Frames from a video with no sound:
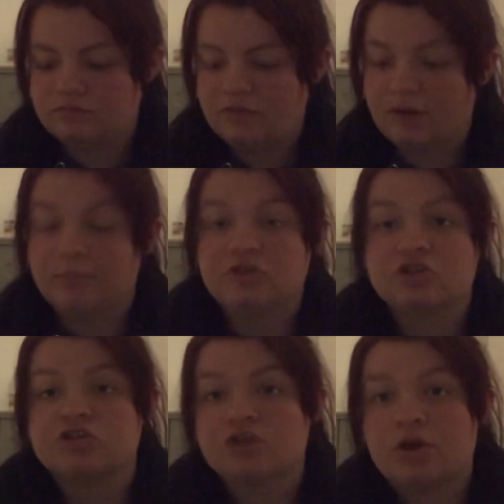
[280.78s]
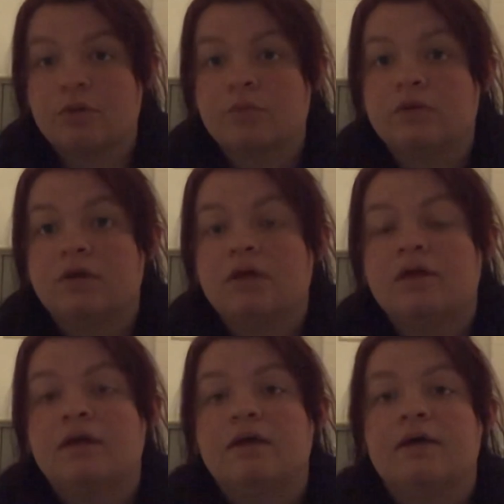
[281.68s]
But just know,
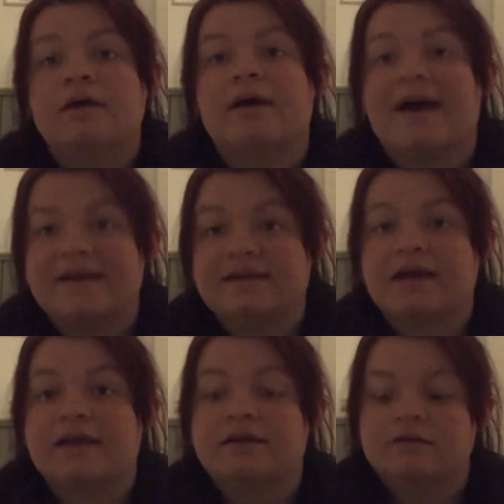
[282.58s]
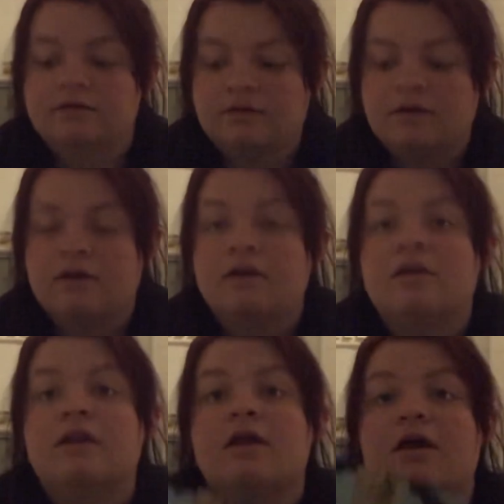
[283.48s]
I died a